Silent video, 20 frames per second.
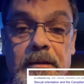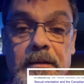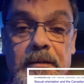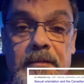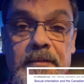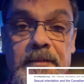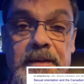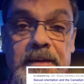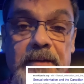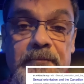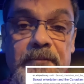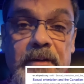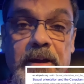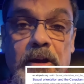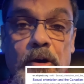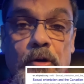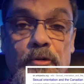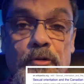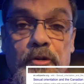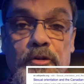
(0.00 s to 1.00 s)

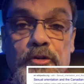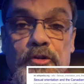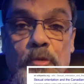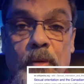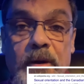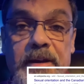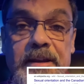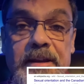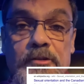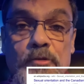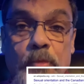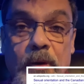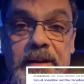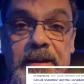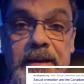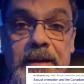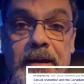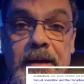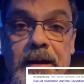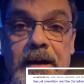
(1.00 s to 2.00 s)
CFAO
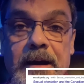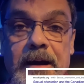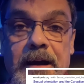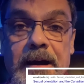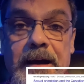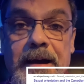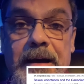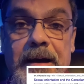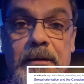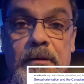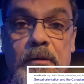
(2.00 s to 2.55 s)
2020, uh,